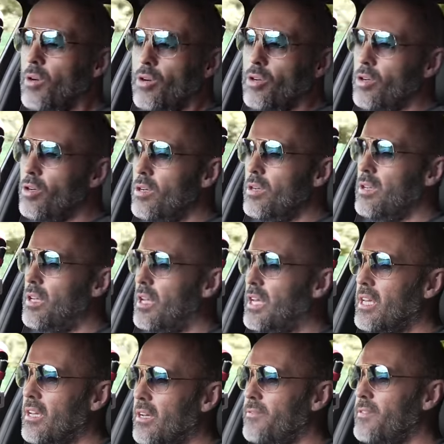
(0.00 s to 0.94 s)
or
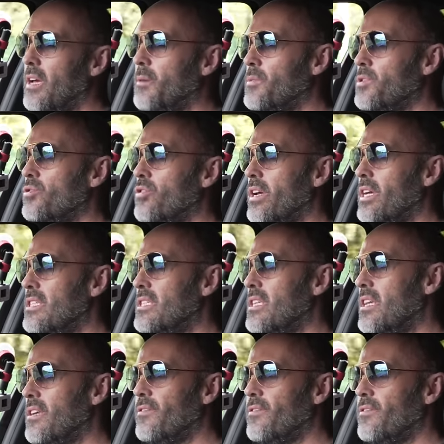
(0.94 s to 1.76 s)
like I've demonstrated,